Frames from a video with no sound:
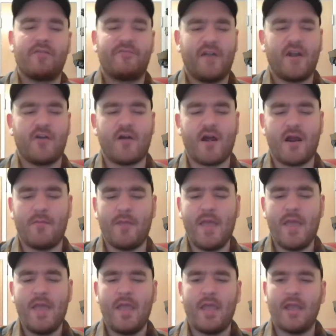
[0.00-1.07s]
firearm,
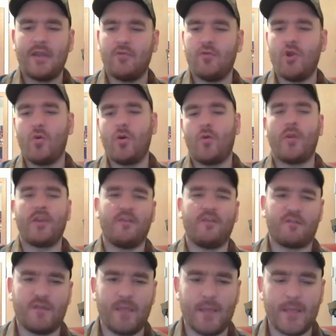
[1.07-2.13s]
and you know it when you
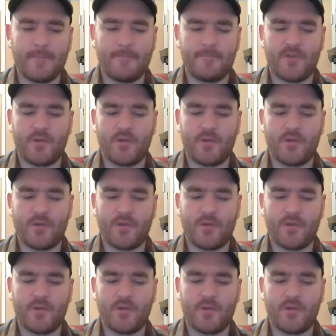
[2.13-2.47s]
see it.